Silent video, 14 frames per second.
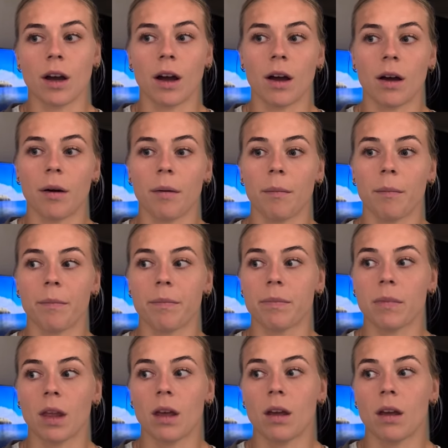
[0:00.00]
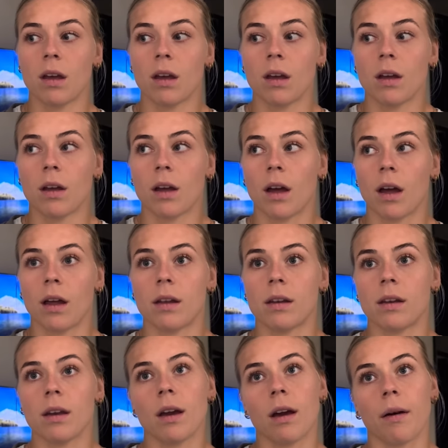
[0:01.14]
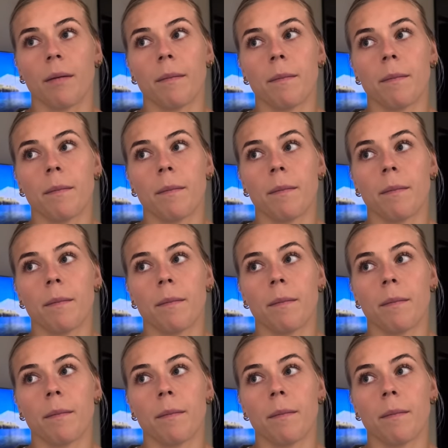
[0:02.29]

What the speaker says: And yeah,